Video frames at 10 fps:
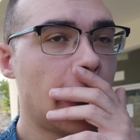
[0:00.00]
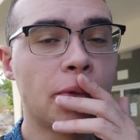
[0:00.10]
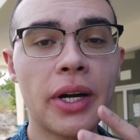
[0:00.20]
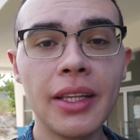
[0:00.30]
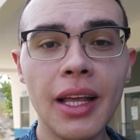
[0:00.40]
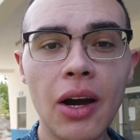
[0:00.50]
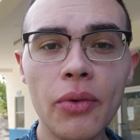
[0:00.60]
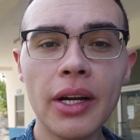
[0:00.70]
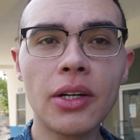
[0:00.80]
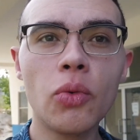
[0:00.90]
And right now
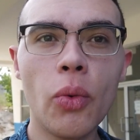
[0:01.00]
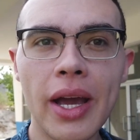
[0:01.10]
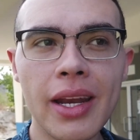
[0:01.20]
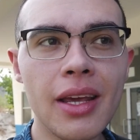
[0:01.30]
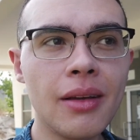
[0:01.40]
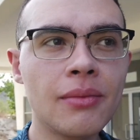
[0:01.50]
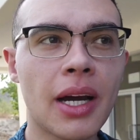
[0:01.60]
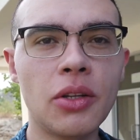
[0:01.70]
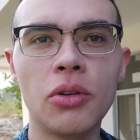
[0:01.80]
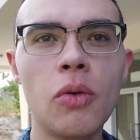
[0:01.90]
we are waiting,
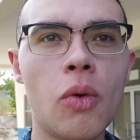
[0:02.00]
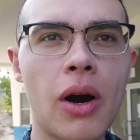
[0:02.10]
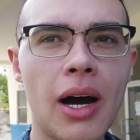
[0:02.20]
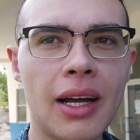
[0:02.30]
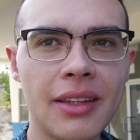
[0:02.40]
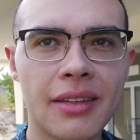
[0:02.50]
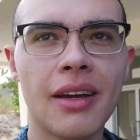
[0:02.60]
I don't know what,